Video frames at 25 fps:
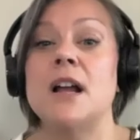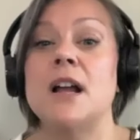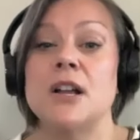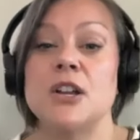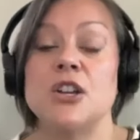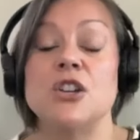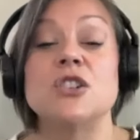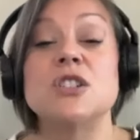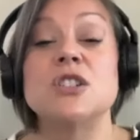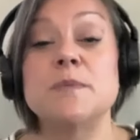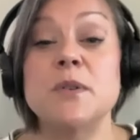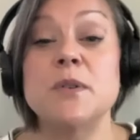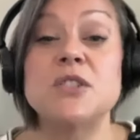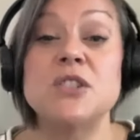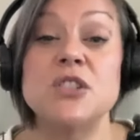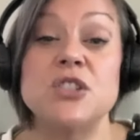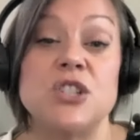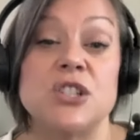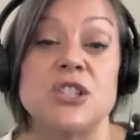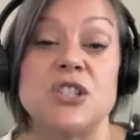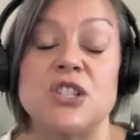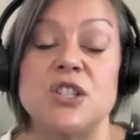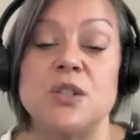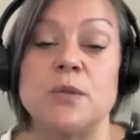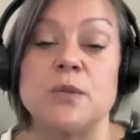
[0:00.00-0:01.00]
You're supposed to
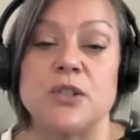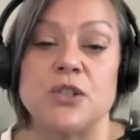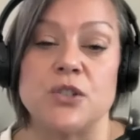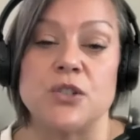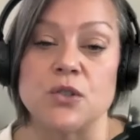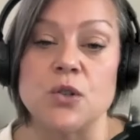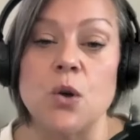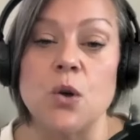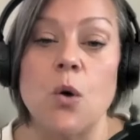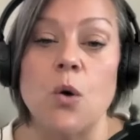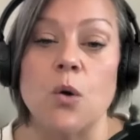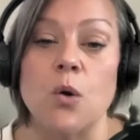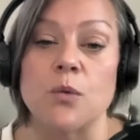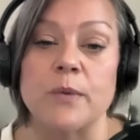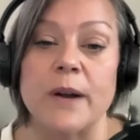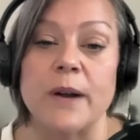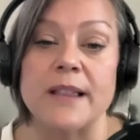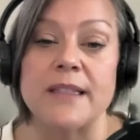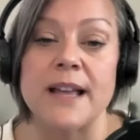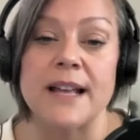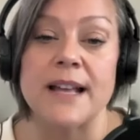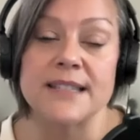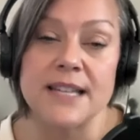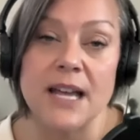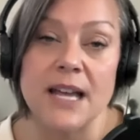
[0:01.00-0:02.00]
just do what you're told, right?
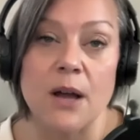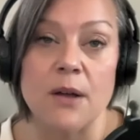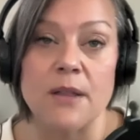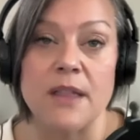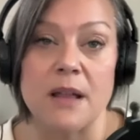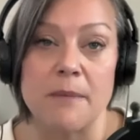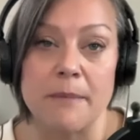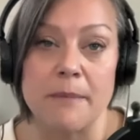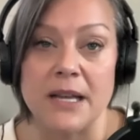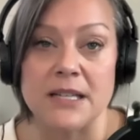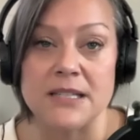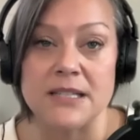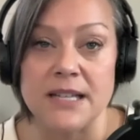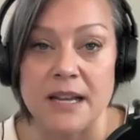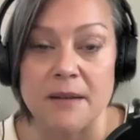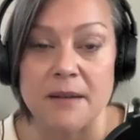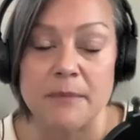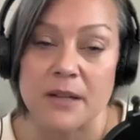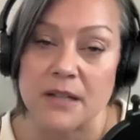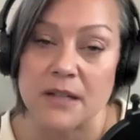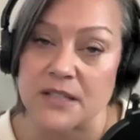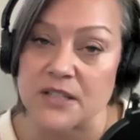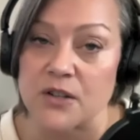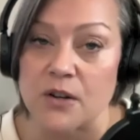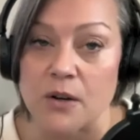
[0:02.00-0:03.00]
That's how they maintain
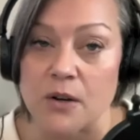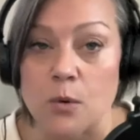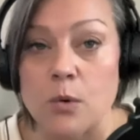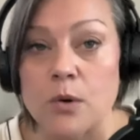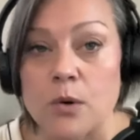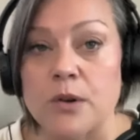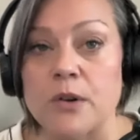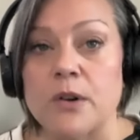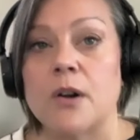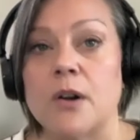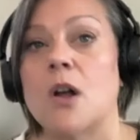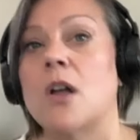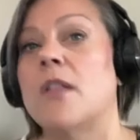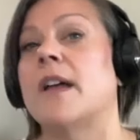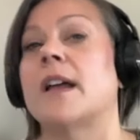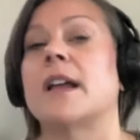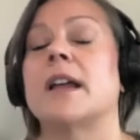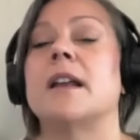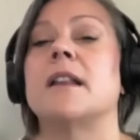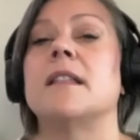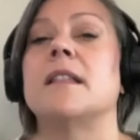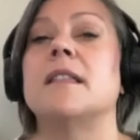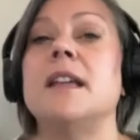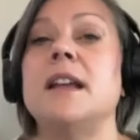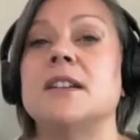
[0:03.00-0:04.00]
military order and all that
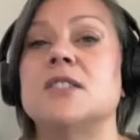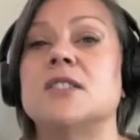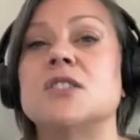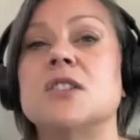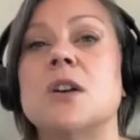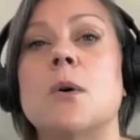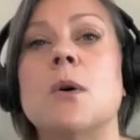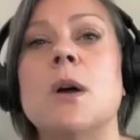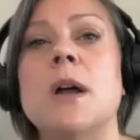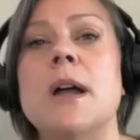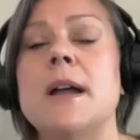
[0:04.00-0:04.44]
kind of thing. So